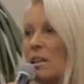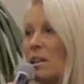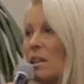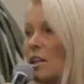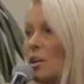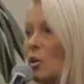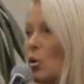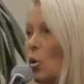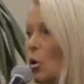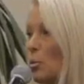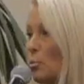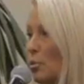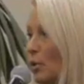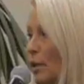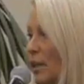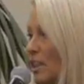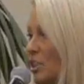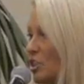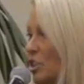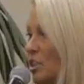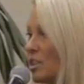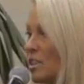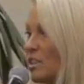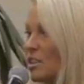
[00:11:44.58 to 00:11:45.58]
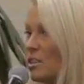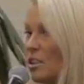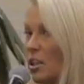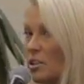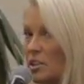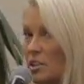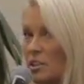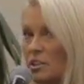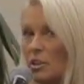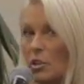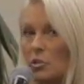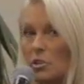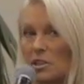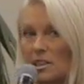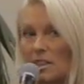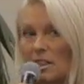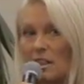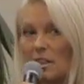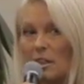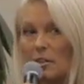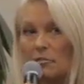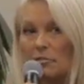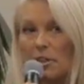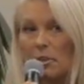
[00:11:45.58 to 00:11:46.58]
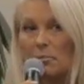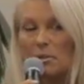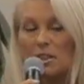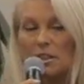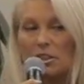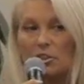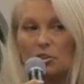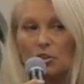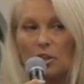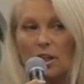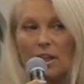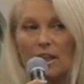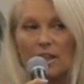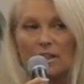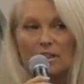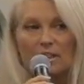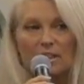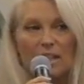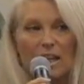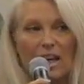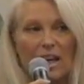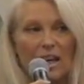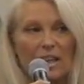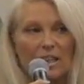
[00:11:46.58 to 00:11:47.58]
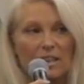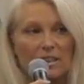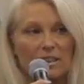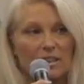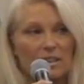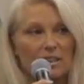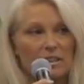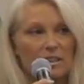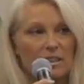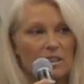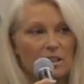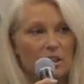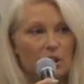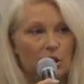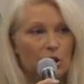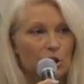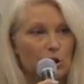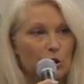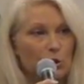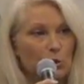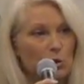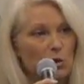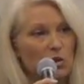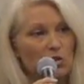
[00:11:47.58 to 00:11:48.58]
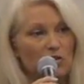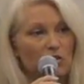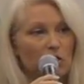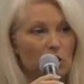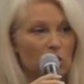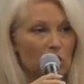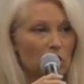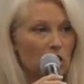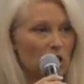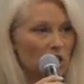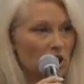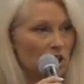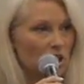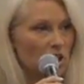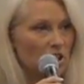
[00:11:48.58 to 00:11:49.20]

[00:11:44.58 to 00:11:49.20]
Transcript: The corporations started noticing our feminine traits as useful.